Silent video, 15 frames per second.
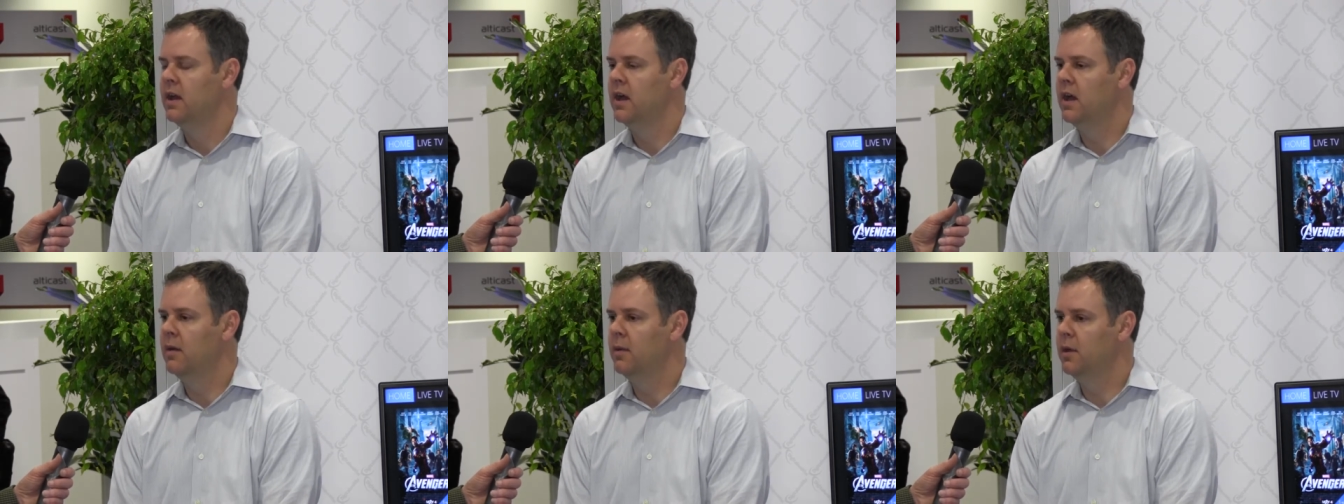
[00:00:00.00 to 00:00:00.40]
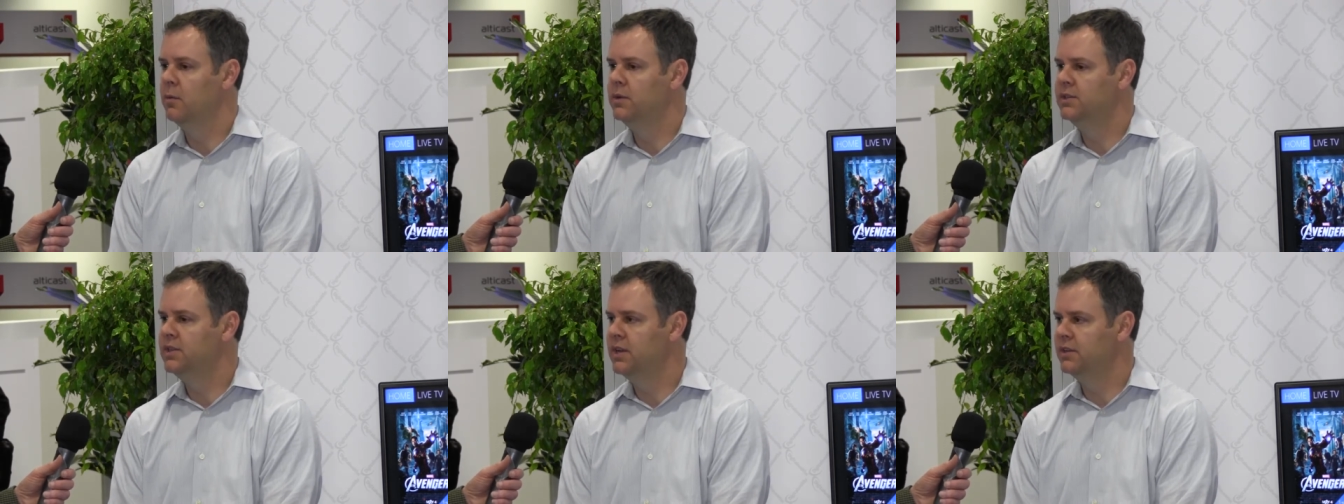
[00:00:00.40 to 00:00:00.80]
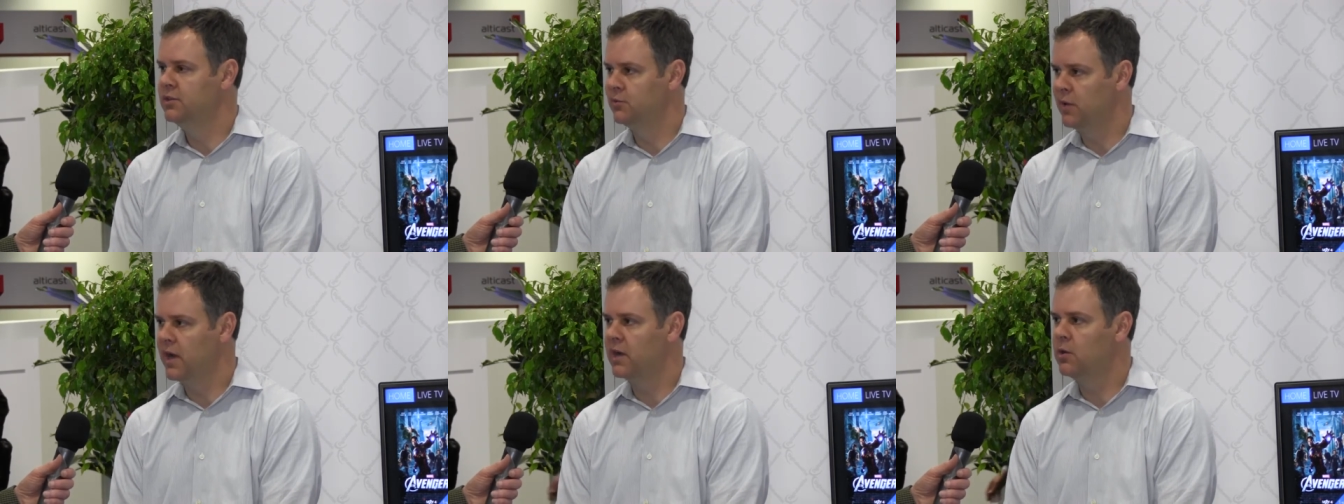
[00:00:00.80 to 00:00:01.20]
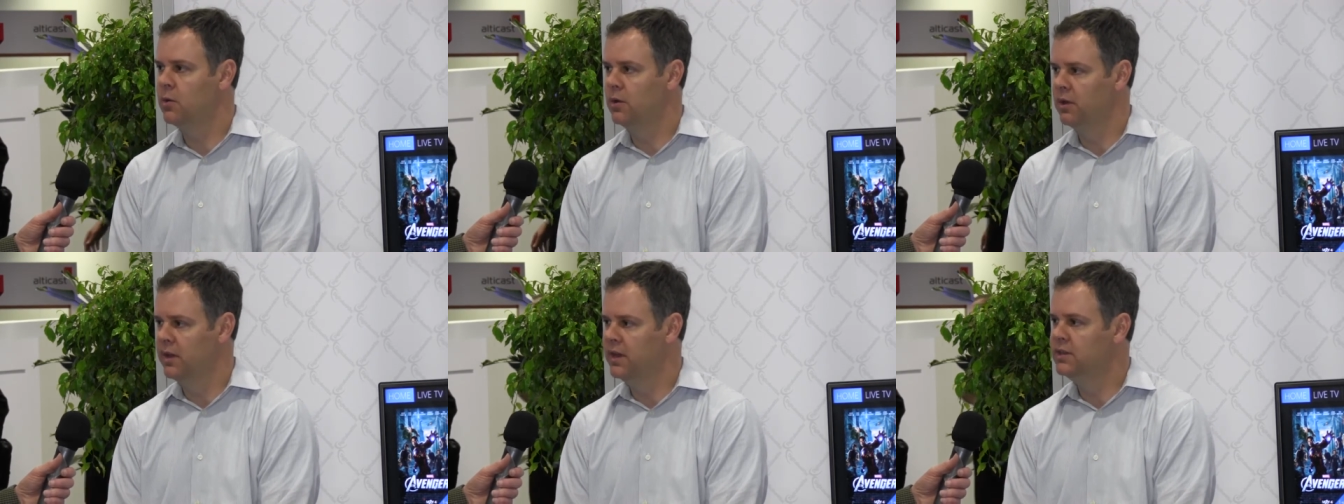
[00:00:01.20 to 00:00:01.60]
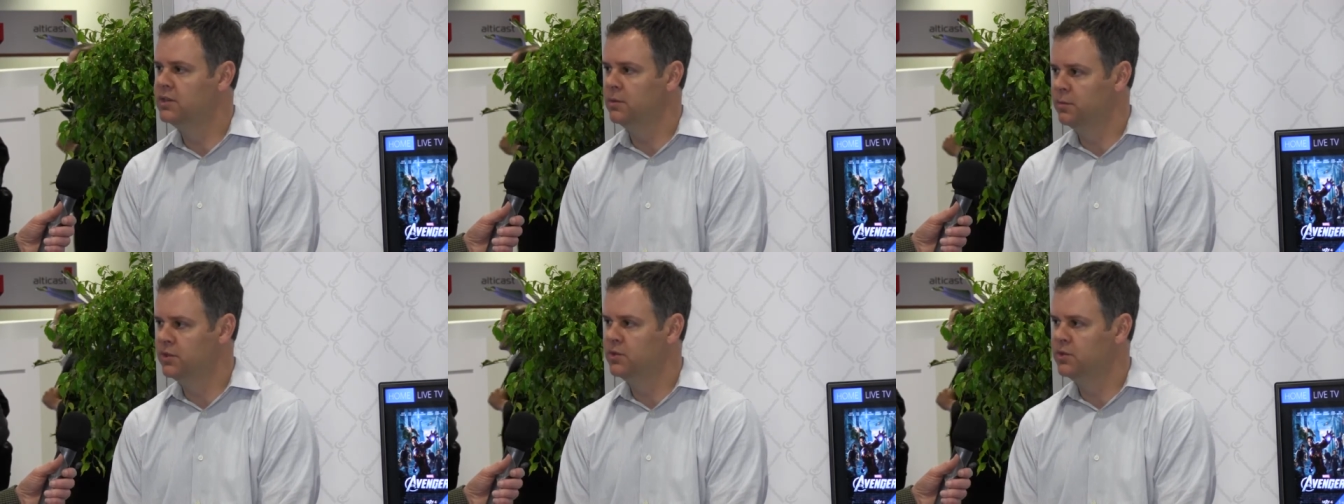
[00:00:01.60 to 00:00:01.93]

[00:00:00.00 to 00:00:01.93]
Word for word: uh, and we see a direct correlation